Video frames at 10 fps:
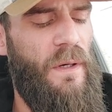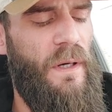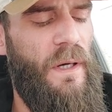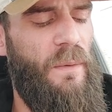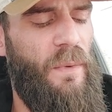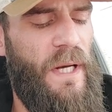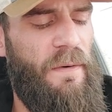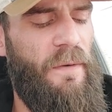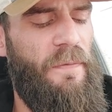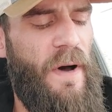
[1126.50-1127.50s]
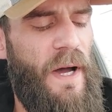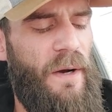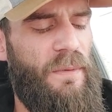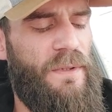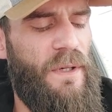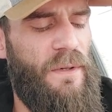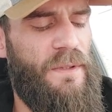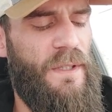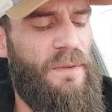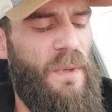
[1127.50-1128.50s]
And whatever fire
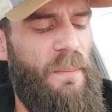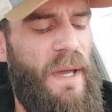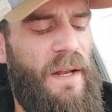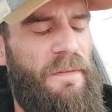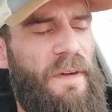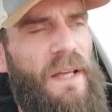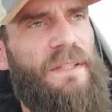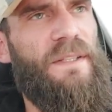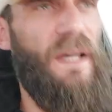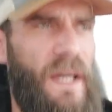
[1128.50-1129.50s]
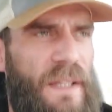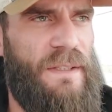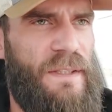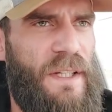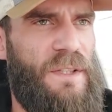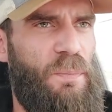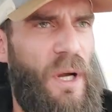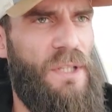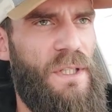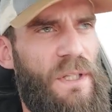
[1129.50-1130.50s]
results is what manifests as
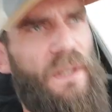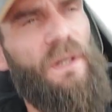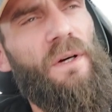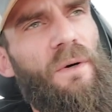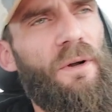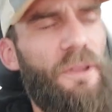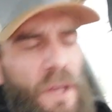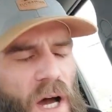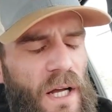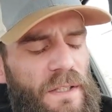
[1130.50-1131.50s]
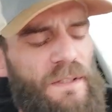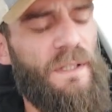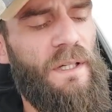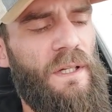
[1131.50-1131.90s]
expression or thoughts.